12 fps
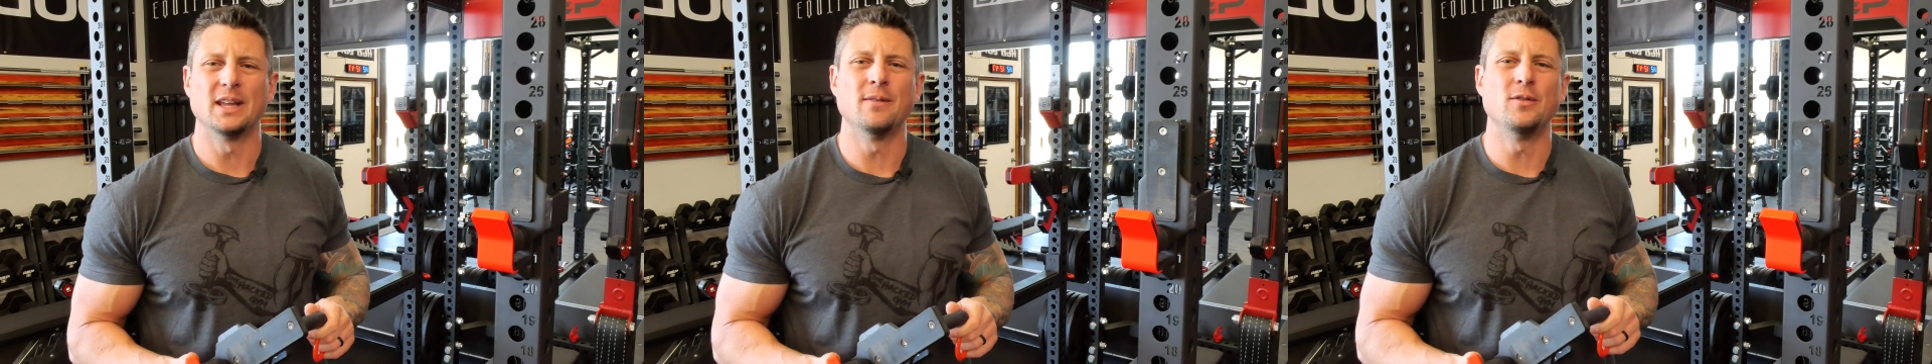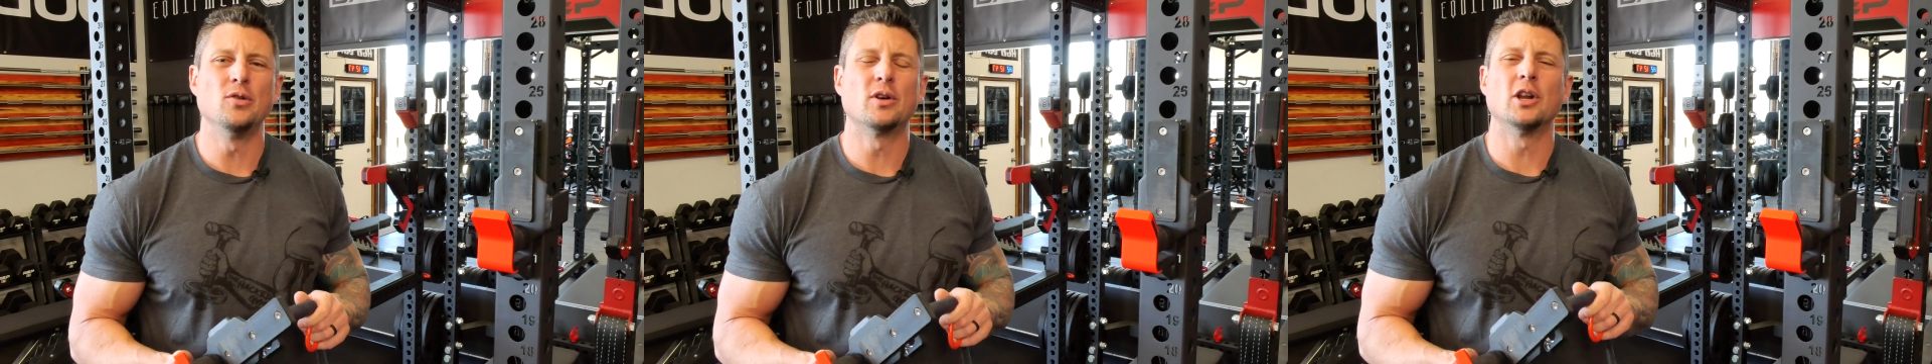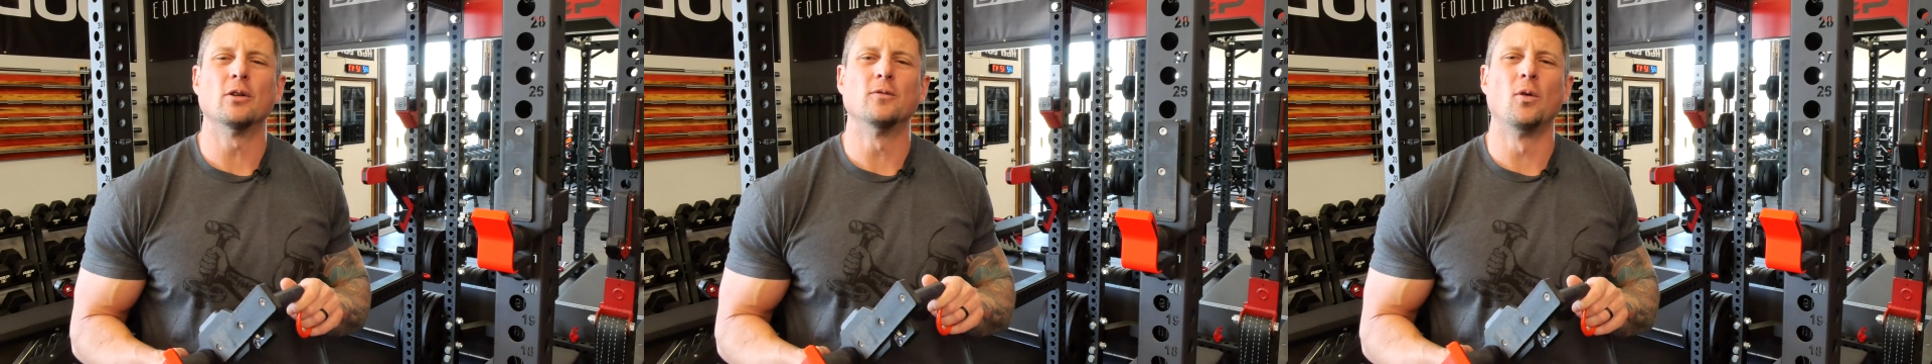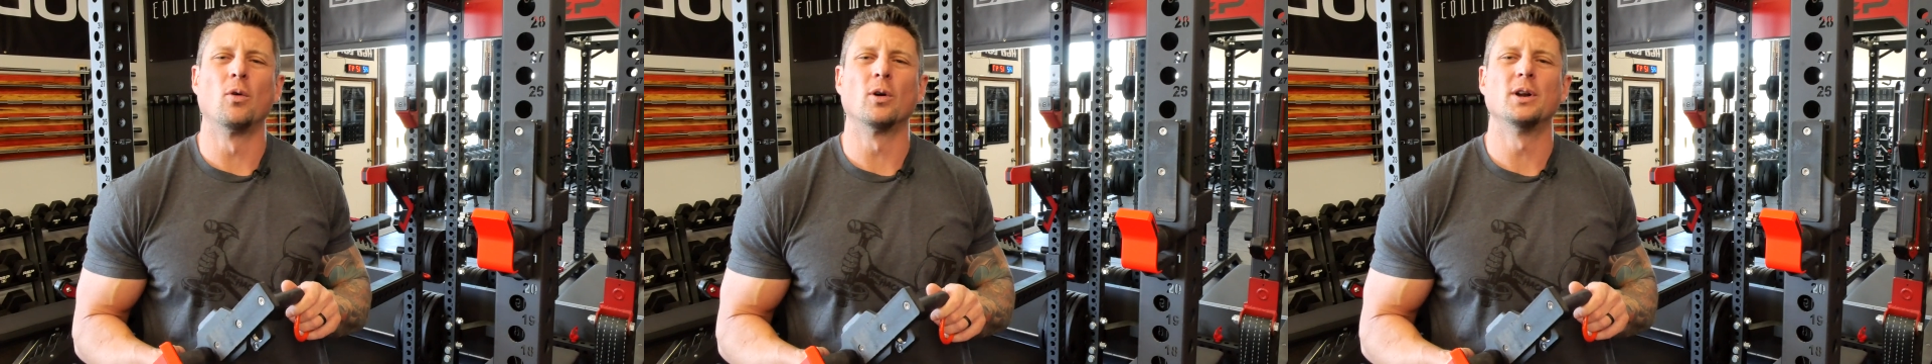If you can
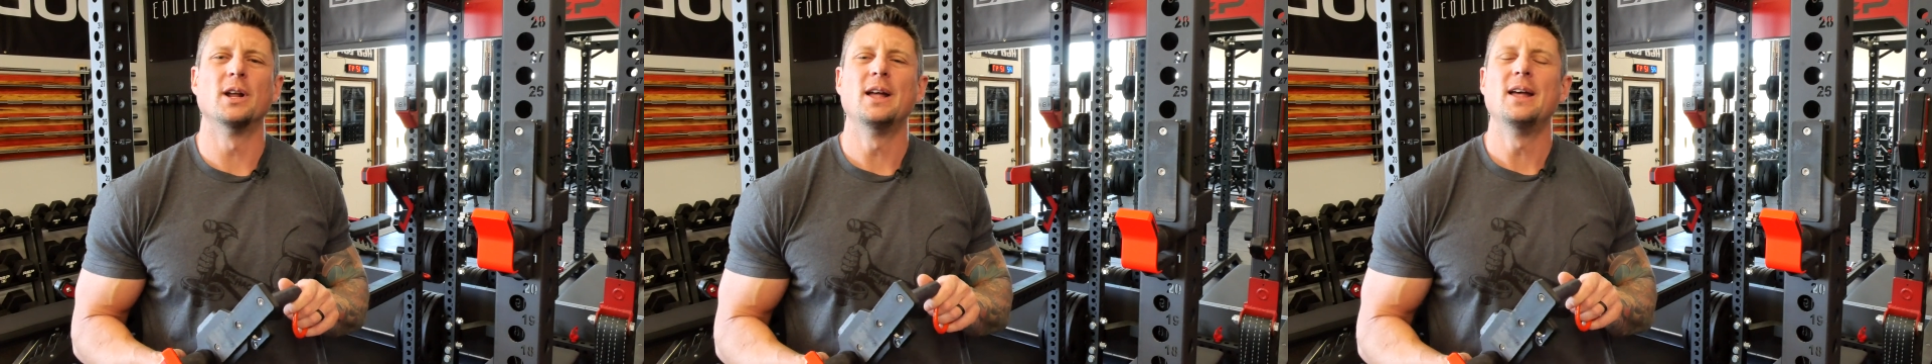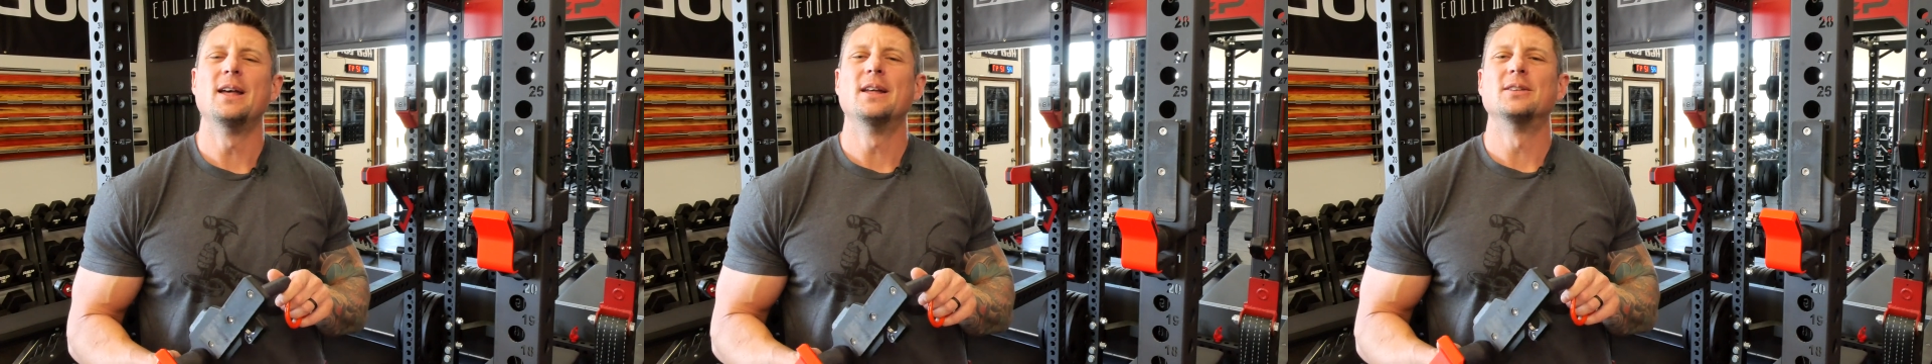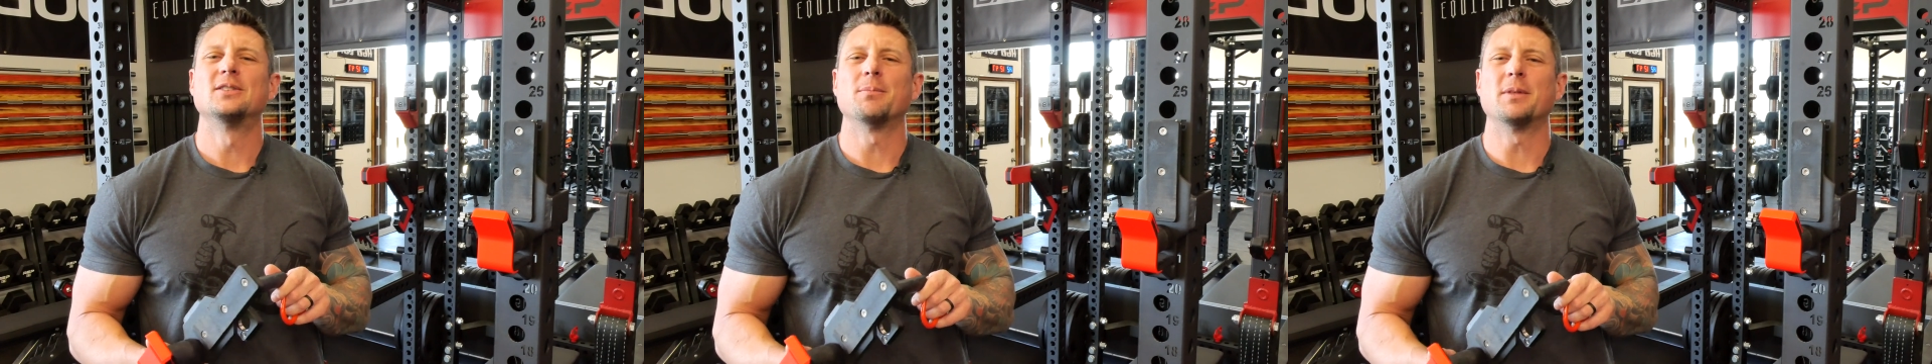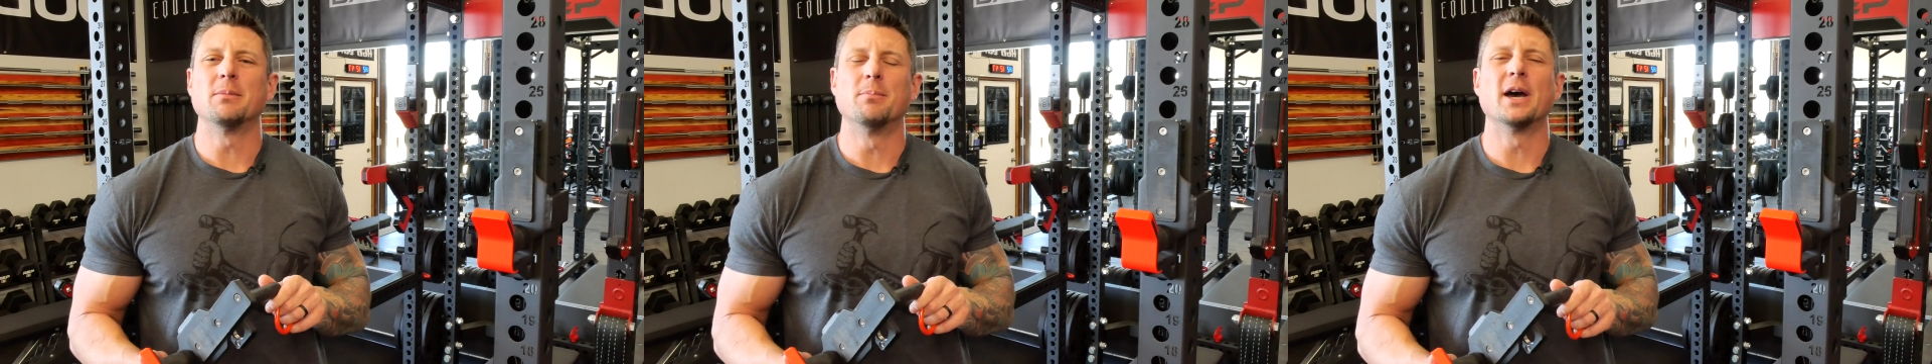afford
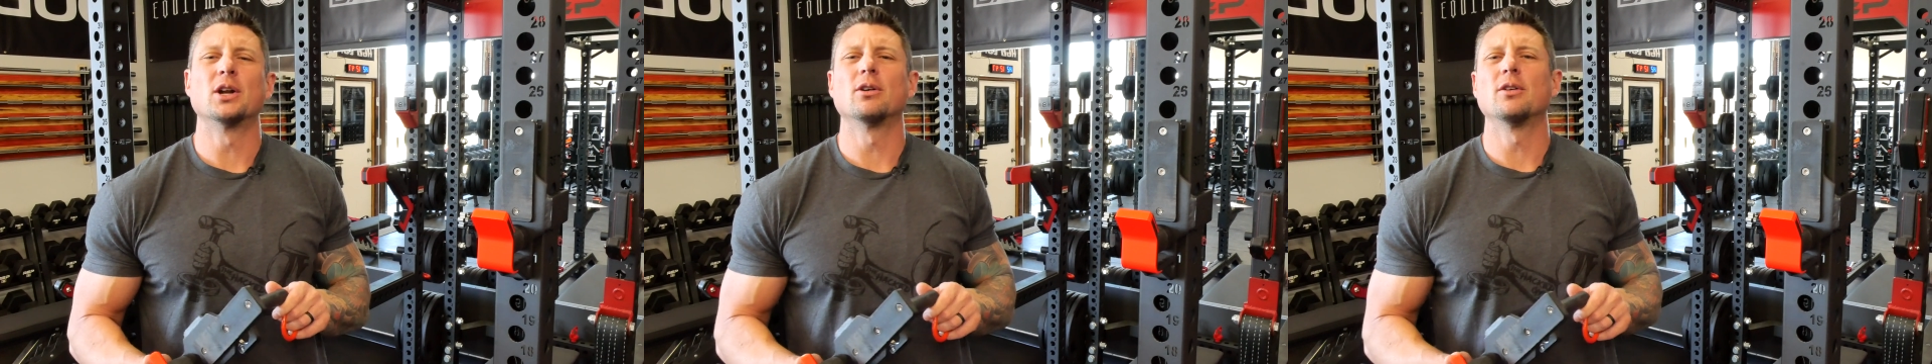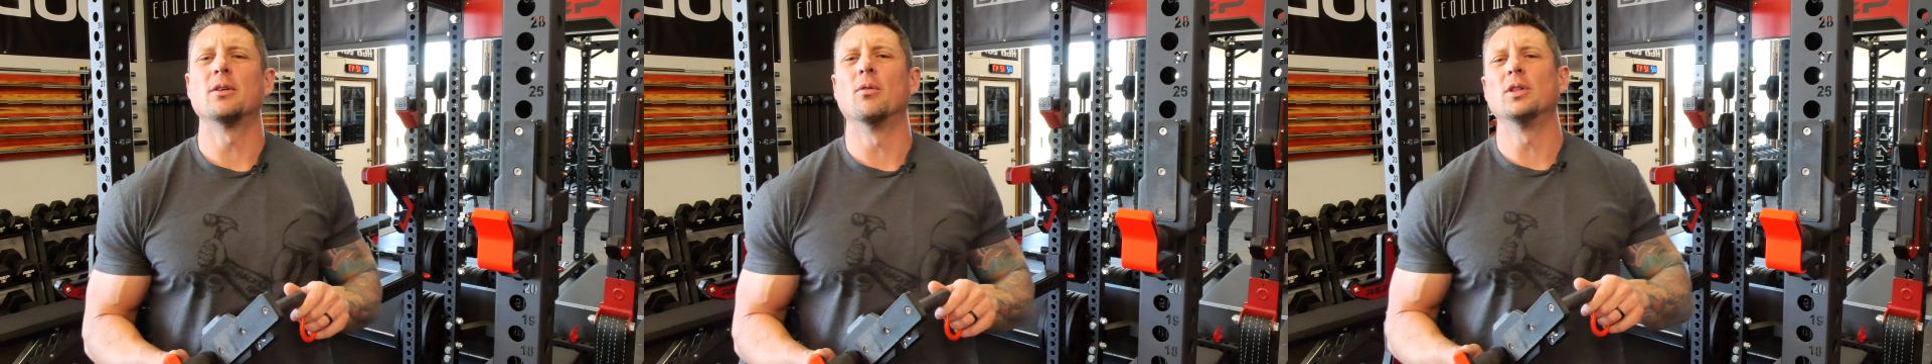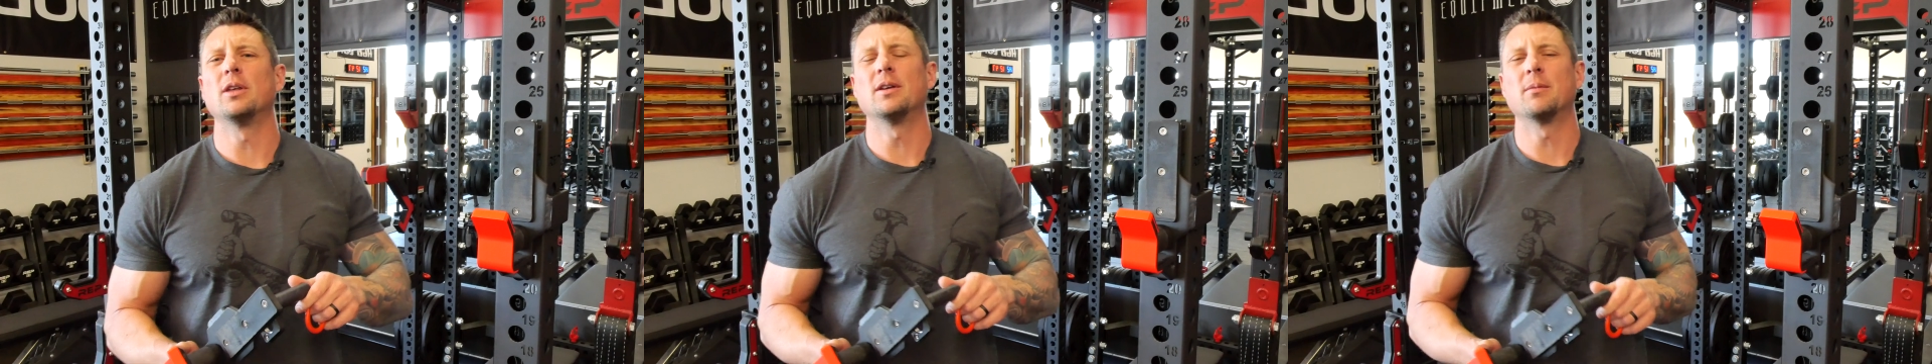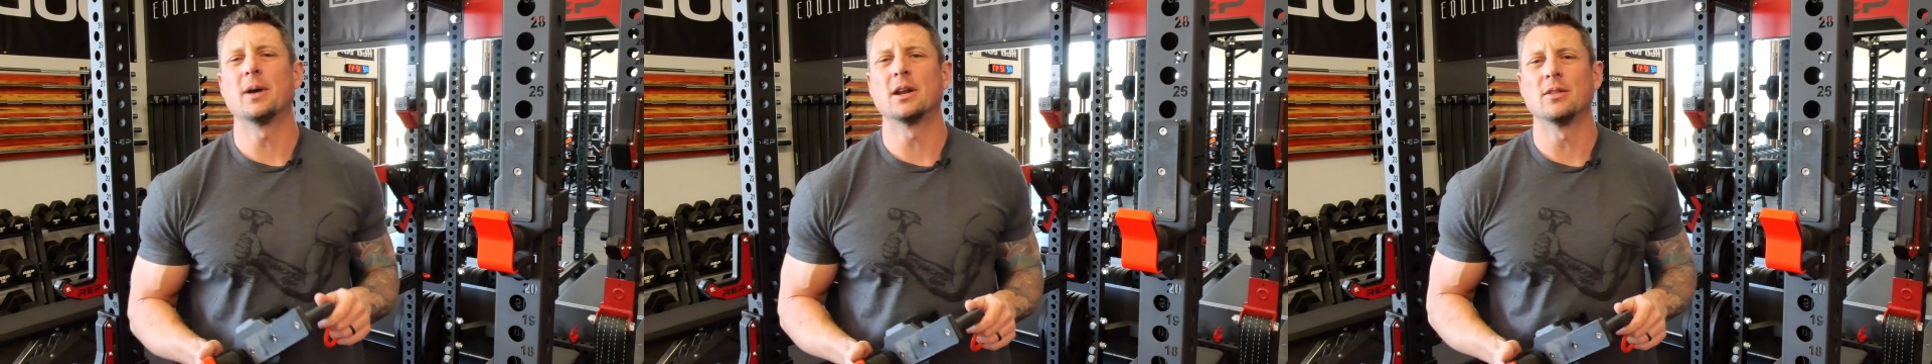something better, the only
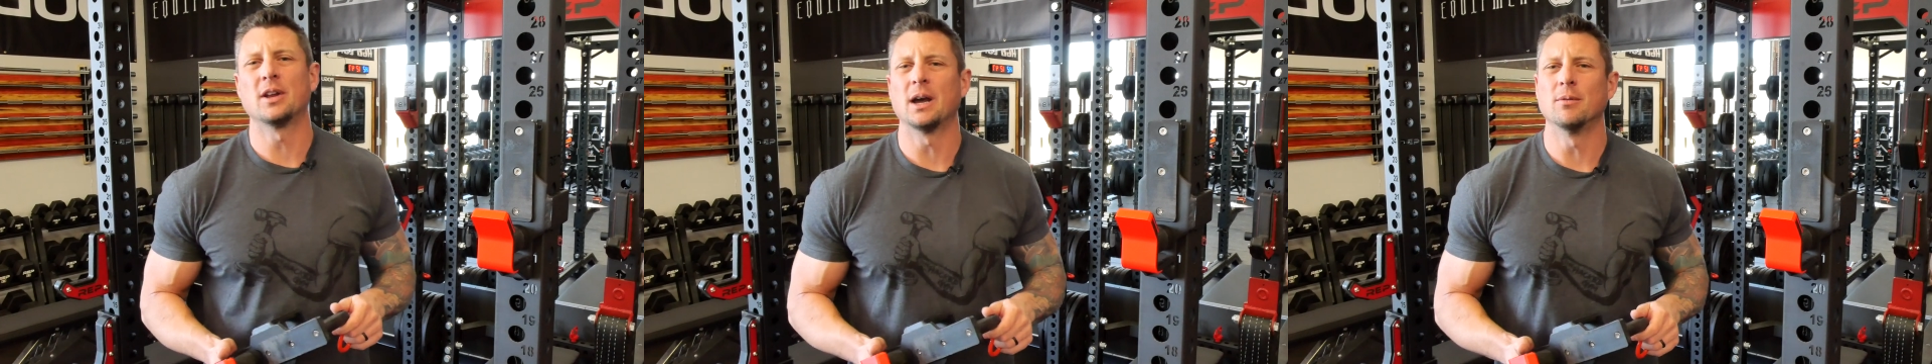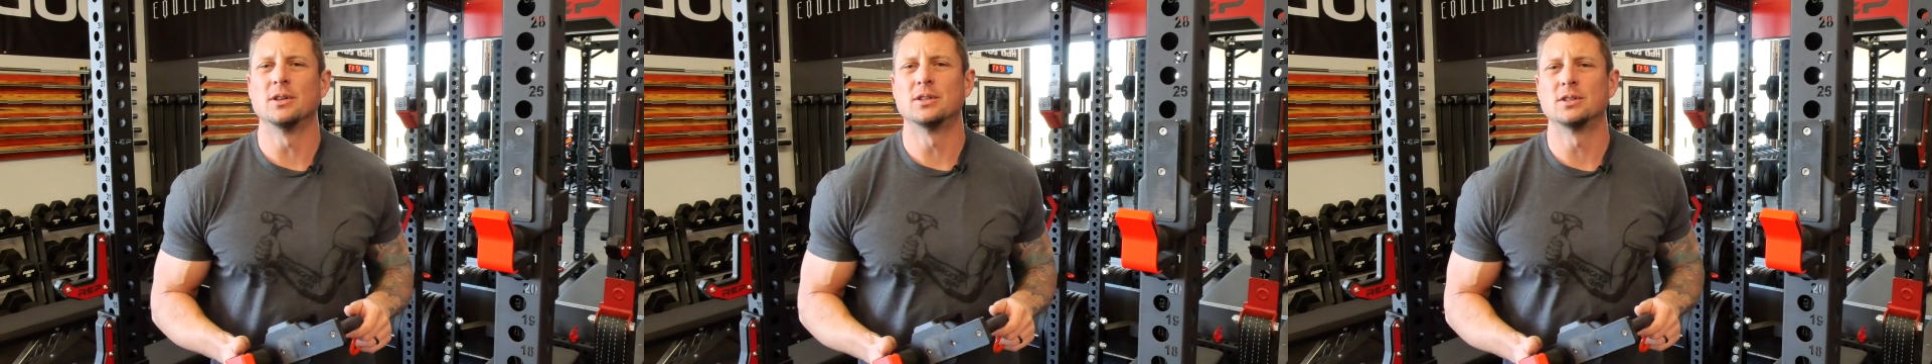thing better that I would